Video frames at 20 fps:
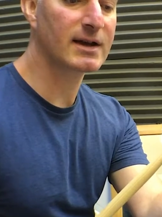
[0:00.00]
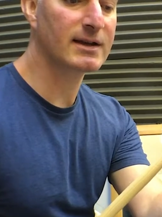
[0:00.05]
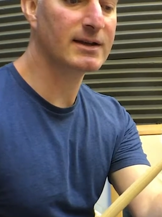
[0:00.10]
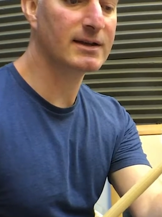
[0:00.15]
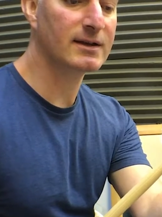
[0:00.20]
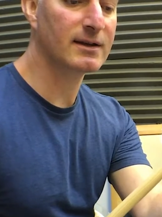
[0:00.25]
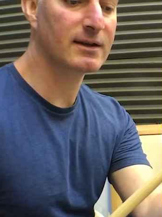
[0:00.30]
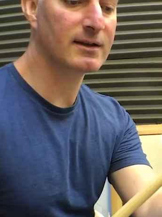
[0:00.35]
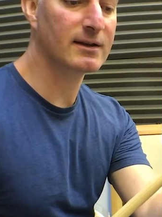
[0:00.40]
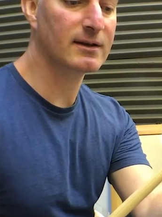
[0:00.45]
in
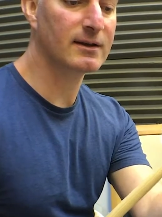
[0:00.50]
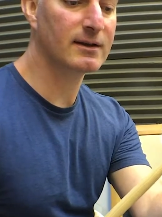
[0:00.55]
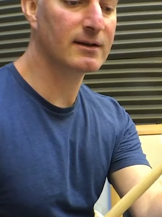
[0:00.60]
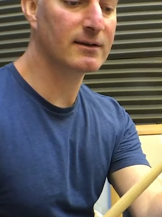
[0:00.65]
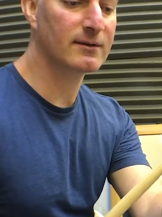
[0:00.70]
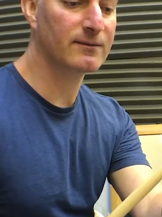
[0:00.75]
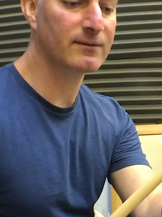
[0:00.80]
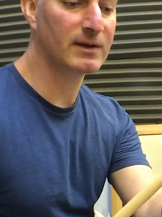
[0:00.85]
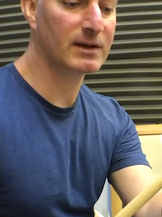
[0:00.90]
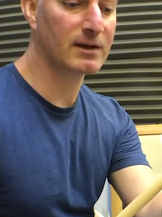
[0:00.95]

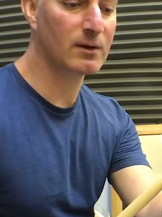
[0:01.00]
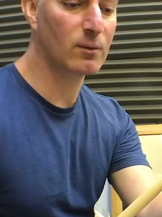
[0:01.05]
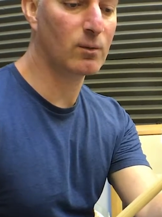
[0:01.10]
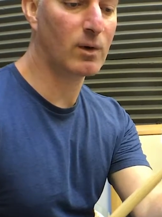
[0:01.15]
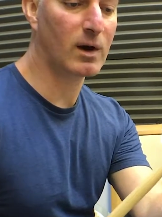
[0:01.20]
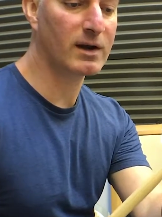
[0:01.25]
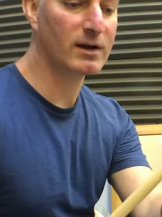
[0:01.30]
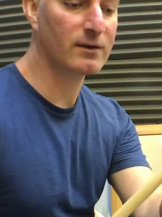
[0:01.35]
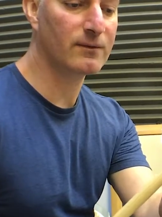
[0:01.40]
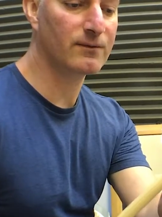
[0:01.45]
finger
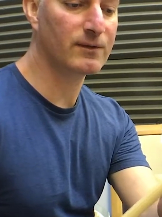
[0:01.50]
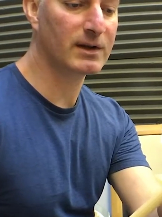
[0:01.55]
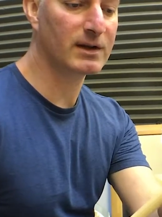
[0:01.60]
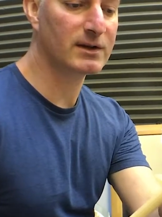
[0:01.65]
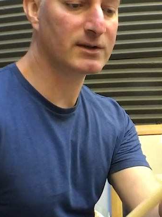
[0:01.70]
1 and finger